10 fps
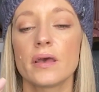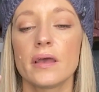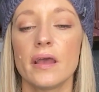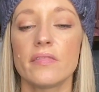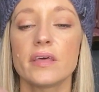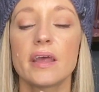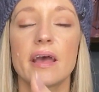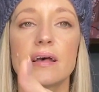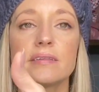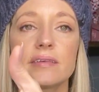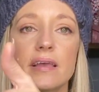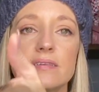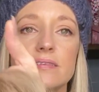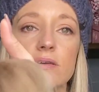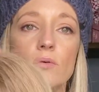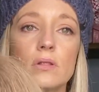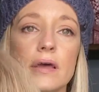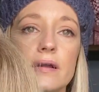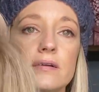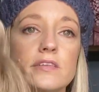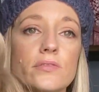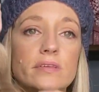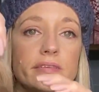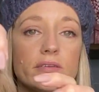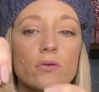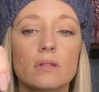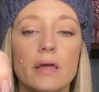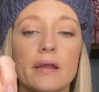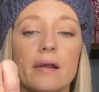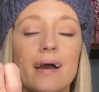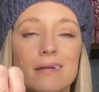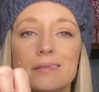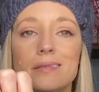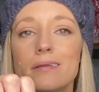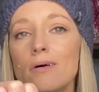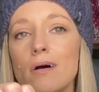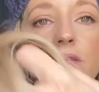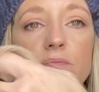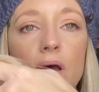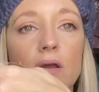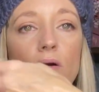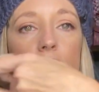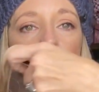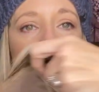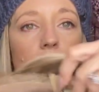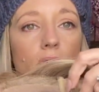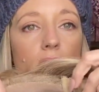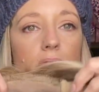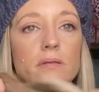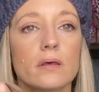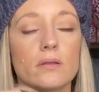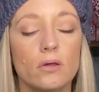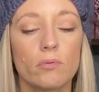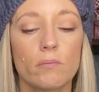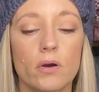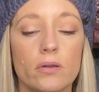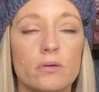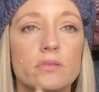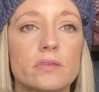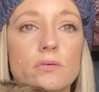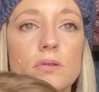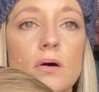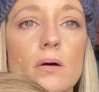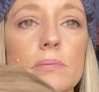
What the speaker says: and then it has a silk layer. So the silk layer hides the knot. It's my Gardo Deluxe double mono silk top.